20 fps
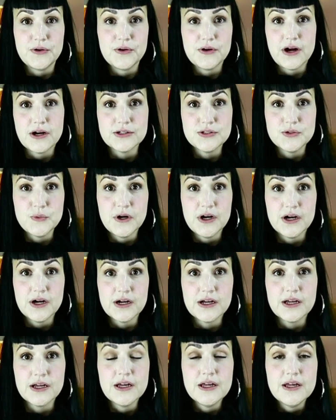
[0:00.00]
cards
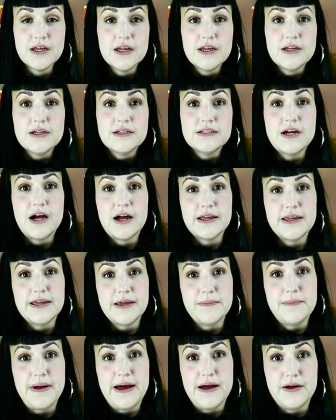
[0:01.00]
work, talking
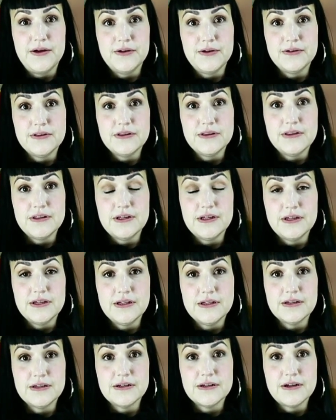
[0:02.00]
about
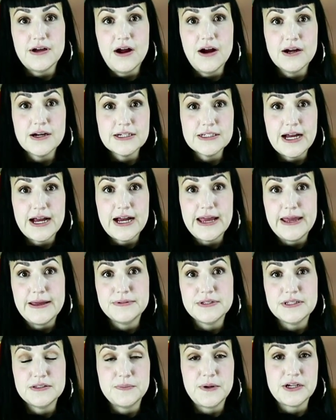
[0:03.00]
the
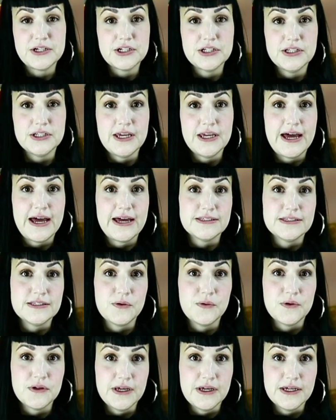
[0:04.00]
archetypes, especially as they
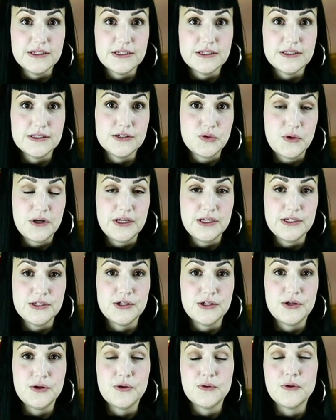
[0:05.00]
relate to the
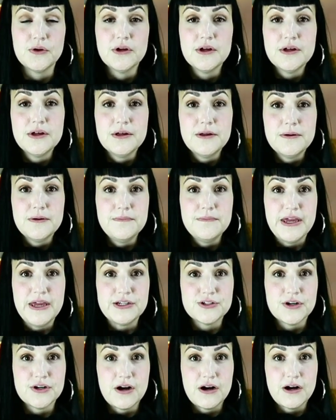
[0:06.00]
22
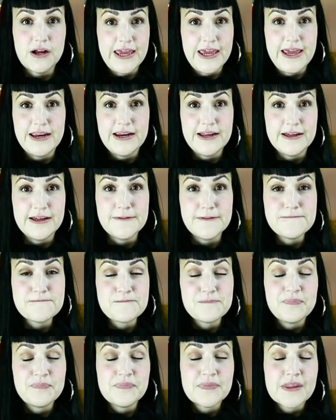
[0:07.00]
major arcana.
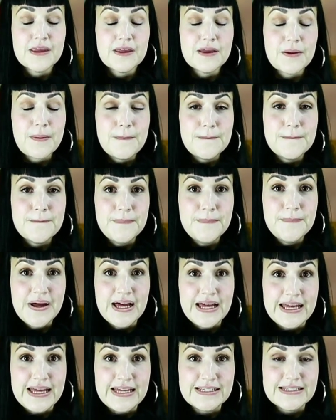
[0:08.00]

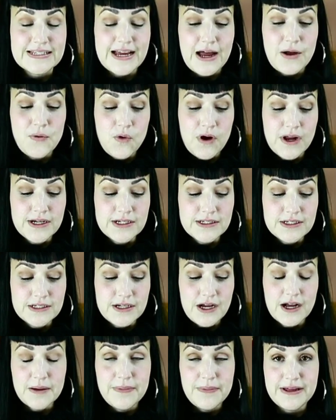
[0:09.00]
But I wanted to
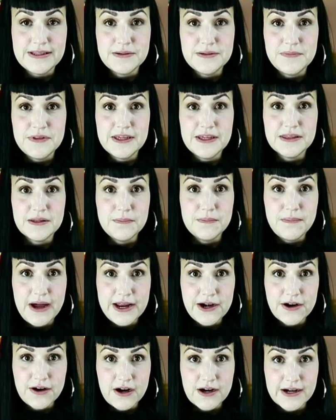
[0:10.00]
talk about something in the
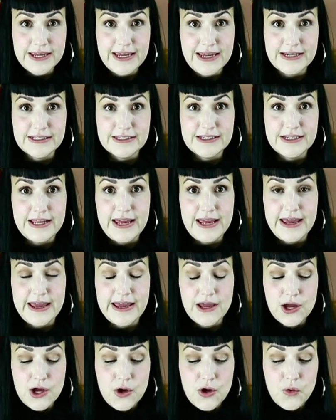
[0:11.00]
minor arcana today,
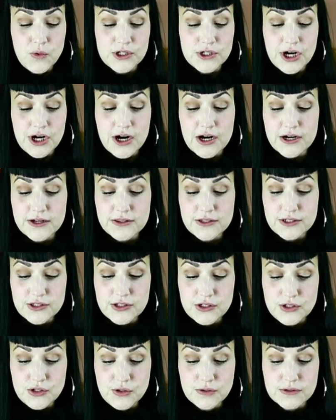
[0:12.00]
which are the
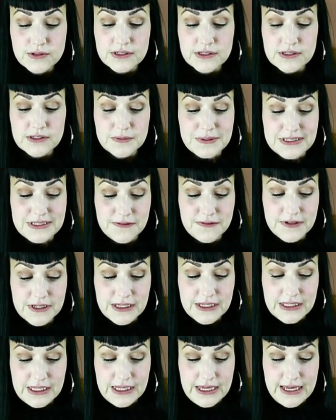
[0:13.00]
suits,
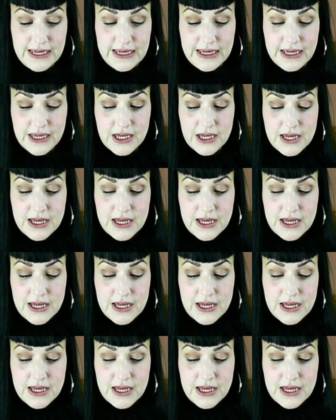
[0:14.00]
specifically